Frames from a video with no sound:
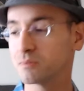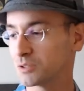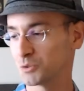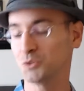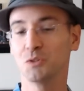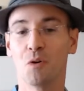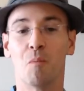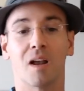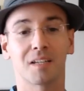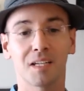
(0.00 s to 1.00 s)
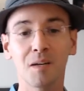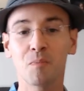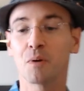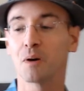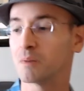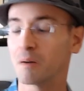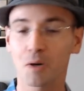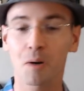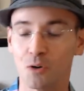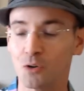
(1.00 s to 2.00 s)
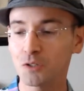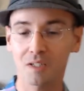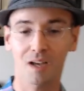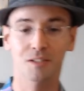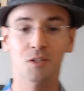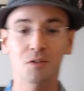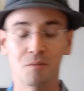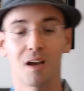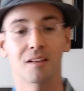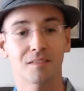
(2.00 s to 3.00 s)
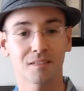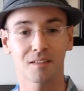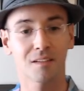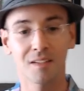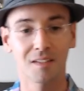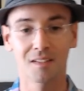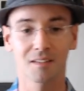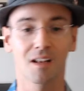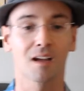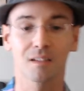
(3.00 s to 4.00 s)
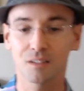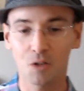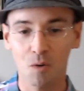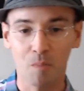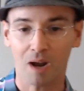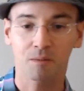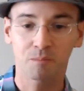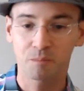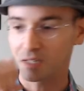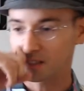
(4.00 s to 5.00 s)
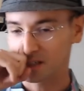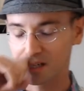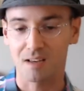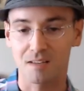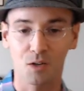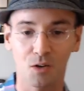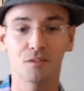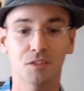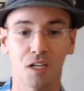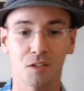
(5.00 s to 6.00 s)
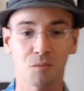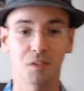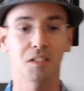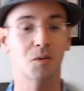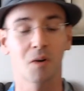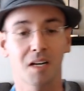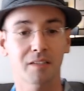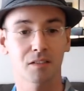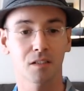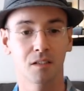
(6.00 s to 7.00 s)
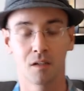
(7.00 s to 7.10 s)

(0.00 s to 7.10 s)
What do you know about hip hop? Like, come on, look at you, man, you know? Like, go back playing classical and jazz music, whatever.